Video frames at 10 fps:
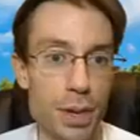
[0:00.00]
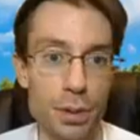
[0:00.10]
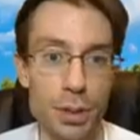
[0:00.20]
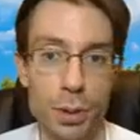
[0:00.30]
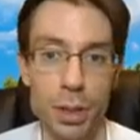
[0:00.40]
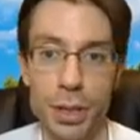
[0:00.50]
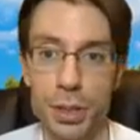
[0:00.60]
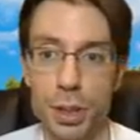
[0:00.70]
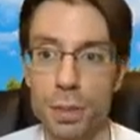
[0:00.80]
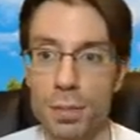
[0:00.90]
join
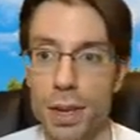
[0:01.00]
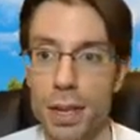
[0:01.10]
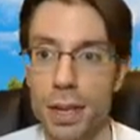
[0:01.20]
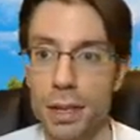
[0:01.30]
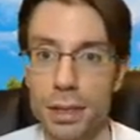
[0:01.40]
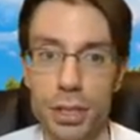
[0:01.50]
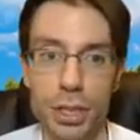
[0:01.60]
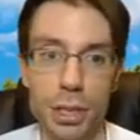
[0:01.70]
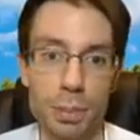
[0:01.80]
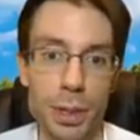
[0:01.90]
us. So let's
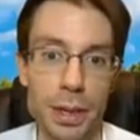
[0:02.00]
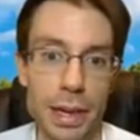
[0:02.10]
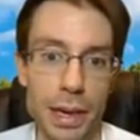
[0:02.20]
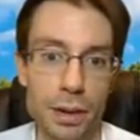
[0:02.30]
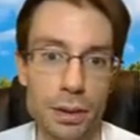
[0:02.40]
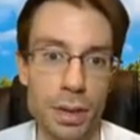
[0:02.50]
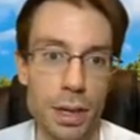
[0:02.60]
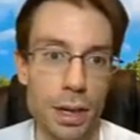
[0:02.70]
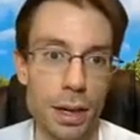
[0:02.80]
jump in now.